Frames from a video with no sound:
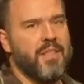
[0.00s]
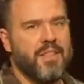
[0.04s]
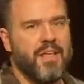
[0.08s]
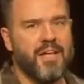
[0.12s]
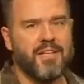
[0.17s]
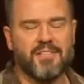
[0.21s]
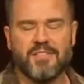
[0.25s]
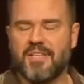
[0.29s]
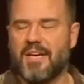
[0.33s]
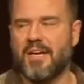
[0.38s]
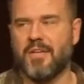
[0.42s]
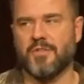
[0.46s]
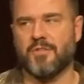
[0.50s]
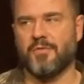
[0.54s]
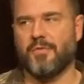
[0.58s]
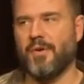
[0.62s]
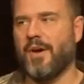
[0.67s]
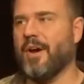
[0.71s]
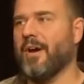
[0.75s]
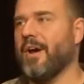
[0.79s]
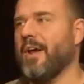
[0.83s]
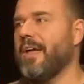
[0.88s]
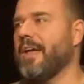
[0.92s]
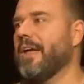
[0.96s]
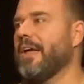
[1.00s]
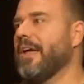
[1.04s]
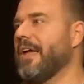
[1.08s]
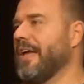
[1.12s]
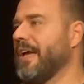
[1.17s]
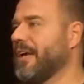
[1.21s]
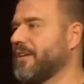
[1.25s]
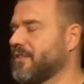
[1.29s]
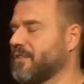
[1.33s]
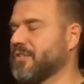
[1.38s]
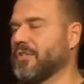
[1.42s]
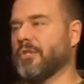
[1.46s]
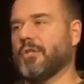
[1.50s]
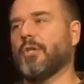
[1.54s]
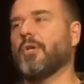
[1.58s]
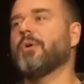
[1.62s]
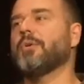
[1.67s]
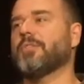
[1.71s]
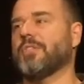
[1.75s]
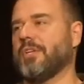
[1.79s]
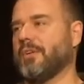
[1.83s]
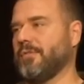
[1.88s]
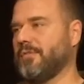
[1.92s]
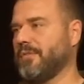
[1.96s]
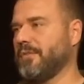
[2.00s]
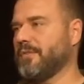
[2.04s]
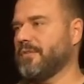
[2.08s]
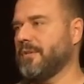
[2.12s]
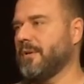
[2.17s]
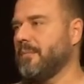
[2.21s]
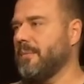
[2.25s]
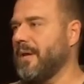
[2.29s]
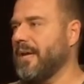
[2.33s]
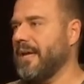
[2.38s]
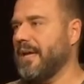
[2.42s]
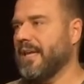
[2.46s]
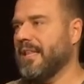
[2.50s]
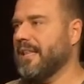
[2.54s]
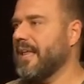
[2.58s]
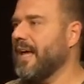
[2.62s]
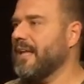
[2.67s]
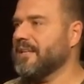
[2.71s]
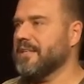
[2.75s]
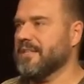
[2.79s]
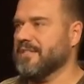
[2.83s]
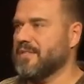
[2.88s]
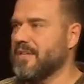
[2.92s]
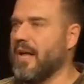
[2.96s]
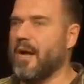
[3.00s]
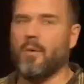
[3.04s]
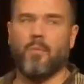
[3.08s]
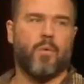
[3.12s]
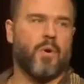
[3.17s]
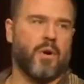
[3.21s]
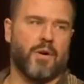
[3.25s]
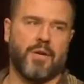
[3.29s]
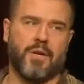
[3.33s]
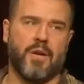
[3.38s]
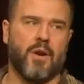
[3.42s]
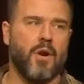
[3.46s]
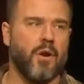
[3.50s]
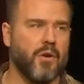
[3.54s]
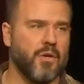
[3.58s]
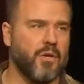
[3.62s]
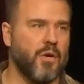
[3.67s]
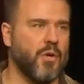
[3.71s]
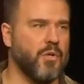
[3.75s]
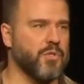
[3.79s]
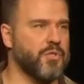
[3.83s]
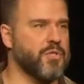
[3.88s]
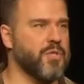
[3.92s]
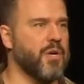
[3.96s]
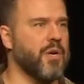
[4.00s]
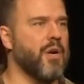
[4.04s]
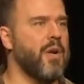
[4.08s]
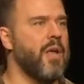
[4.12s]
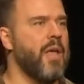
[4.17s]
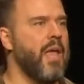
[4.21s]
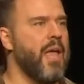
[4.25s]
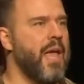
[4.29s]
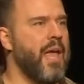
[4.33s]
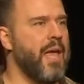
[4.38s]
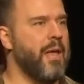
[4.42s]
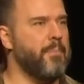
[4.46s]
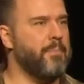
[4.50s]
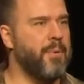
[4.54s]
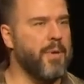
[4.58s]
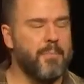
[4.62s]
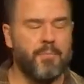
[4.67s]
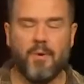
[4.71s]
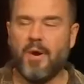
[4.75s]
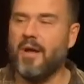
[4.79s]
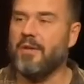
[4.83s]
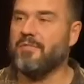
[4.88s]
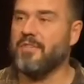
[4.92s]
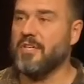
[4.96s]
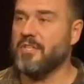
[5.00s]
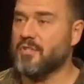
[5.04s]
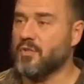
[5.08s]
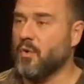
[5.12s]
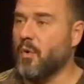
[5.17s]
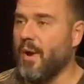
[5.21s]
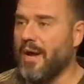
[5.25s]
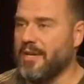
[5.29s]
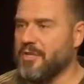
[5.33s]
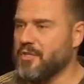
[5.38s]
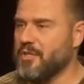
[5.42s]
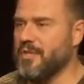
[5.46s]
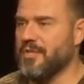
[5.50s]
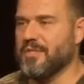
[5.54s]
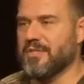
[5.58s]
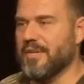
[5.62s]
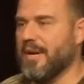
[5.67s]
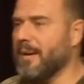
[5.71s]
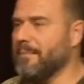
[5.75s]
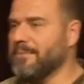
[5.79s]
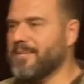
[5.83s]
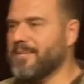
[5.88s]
That sounds very exclusive to me, and that does not work in our culture, and people have these questions, and I'm